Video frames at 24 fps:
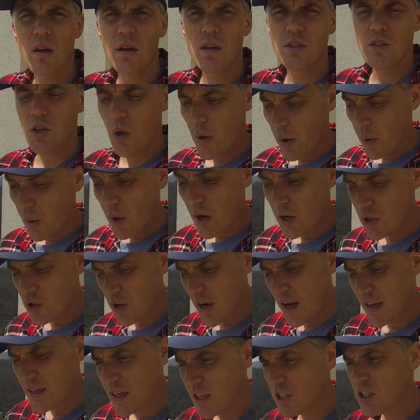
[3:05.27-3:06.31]
So I want to
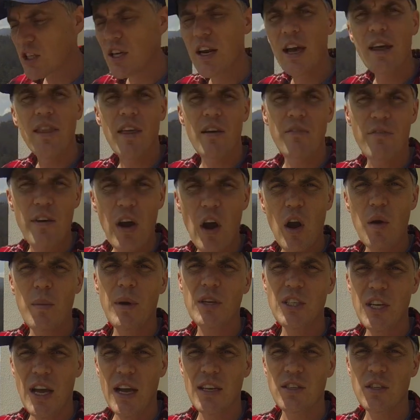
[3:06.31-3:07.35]
try a dish today that very
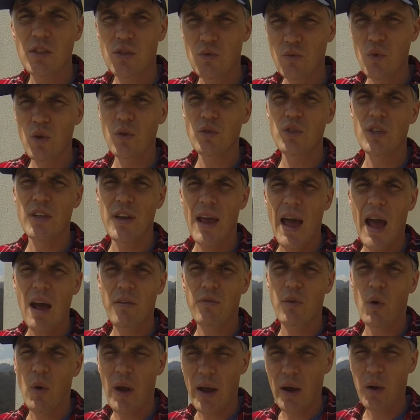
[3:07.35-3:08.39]
much has its roots in
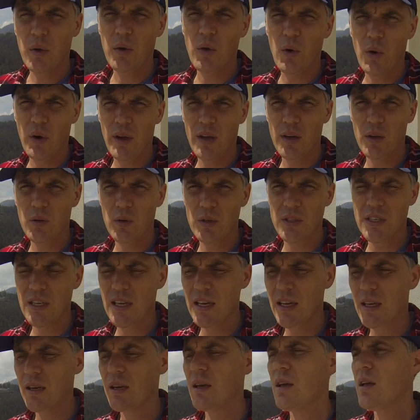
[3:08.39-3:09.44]
Afro-Ecuadorian
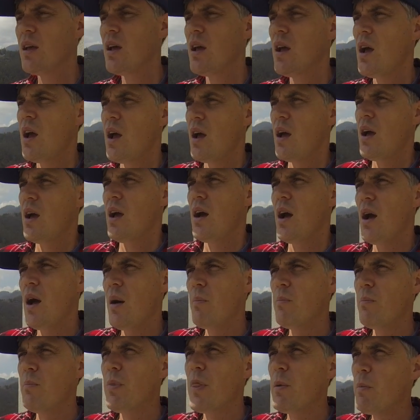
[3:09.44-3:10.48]
cuisine.
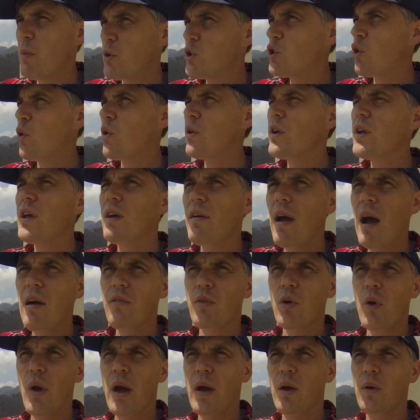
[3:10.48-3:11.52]
The majority of
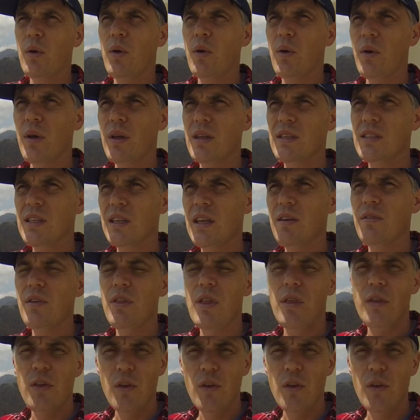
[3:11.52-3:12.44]
Afro-Ecuadorians live in the